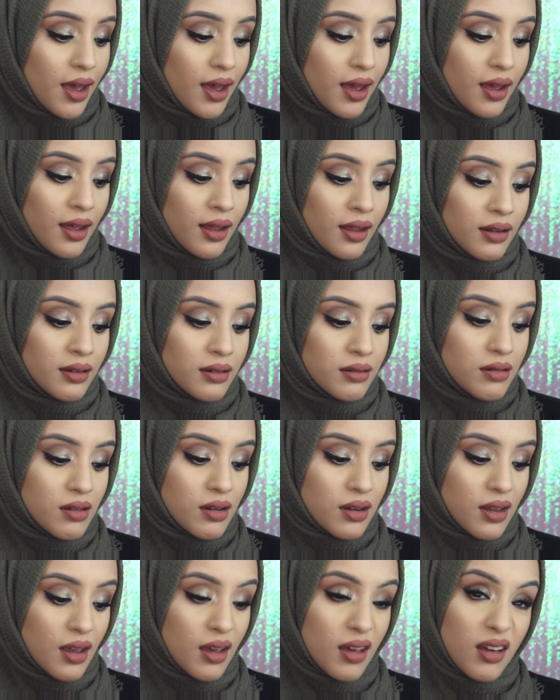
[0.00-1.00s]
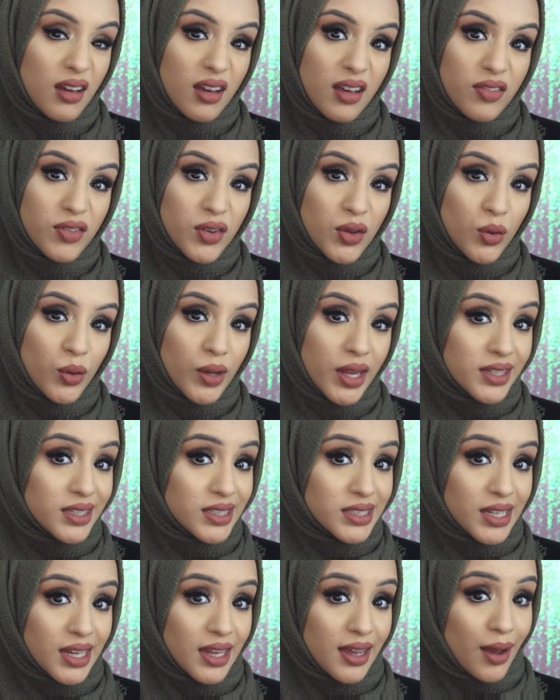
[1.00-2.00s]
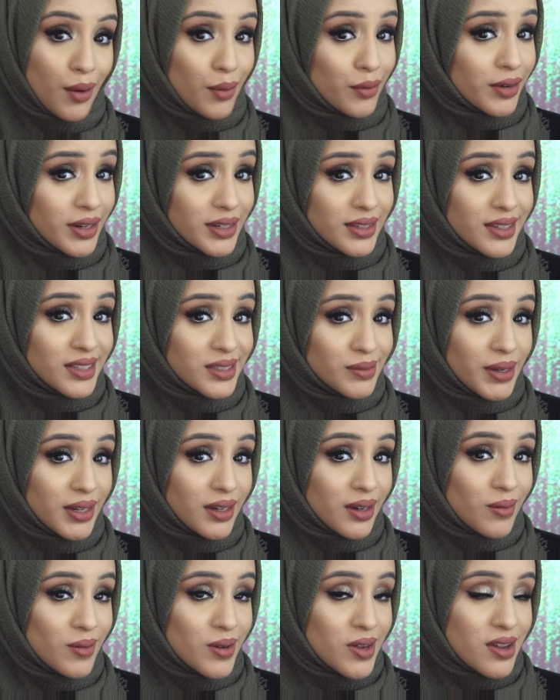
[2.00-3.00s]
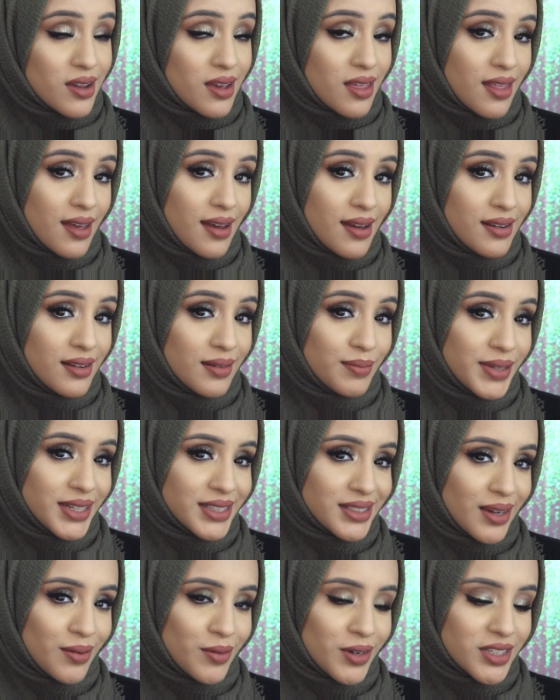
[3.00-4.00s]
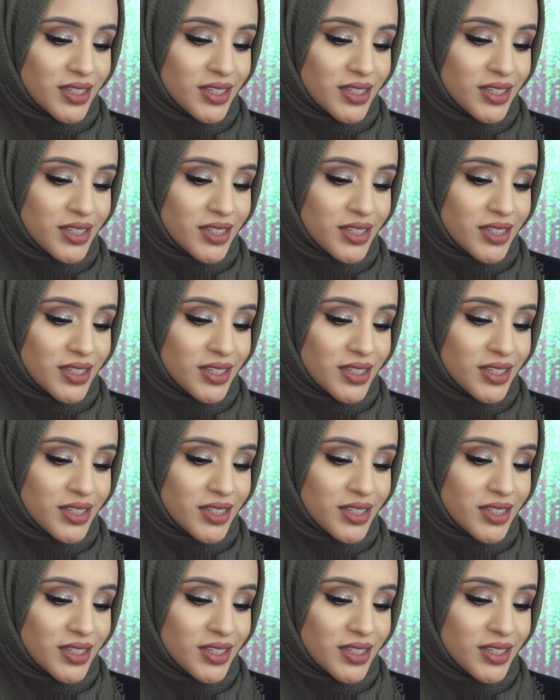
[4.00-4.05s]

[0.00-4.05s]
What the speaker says: And yeah, if you like to see how I created this makeup look, then please keep